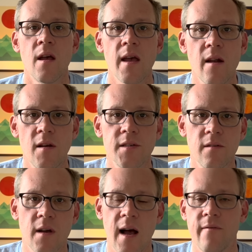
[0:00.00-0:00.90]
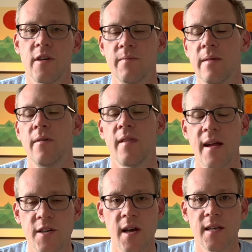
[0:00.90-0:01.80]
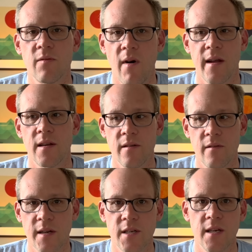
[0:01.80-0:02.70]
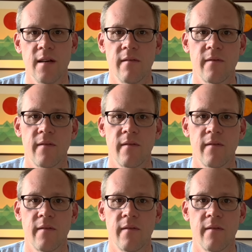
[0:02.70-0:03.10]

It also covers people that just want to achieve